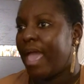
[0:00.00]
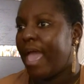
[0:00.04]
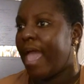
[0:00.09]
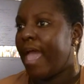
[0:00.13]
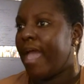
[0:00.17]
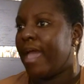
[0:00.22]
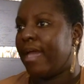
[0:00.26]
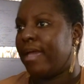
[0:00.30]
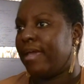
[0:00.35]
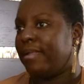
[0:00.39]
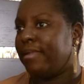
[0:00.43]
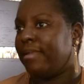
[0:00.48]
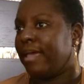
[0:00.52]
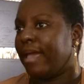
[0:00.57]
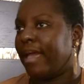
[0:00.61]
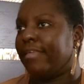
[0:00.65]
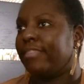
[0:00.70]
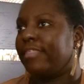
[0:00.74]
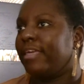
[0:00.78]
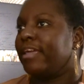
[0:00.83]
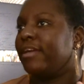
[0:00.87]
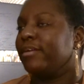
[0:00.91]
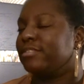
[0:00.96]
and
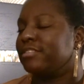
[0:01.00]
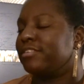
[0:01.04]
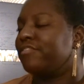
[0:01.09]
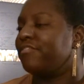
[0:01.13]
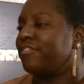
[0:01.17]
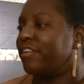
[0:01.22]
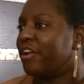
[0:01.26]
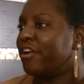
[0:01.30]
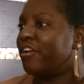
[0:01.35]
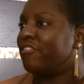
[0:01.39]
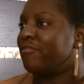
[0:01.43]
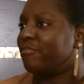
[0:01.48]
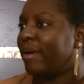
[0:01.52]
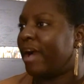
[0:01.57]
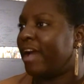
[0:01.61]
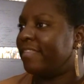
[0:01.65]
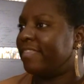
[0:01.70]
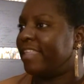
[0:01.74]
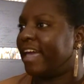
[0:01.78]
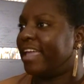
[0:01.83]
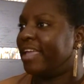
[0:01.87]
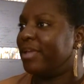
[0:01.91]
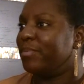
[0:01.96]
I think it's a fear of
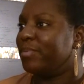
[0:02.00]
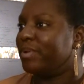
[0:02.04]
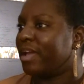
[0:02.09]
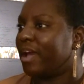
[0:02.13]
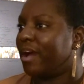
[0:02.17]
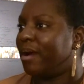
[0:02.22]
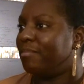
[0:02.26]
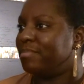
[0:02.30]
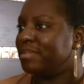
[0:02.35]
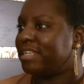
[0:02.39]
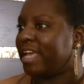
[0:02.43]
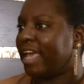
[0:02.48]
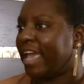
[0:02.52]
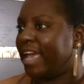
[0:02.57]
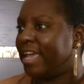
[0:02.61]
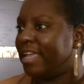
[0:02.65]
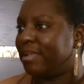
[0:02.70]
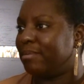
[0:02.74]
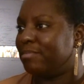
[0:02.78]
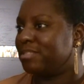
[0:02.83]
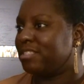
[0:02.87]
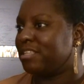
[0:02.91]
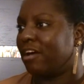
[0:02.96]
mine that he would come to
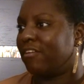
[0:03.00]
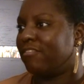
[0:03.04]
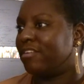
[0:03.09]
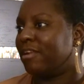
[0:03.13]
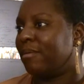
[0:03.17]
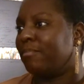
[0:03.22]
hate himself,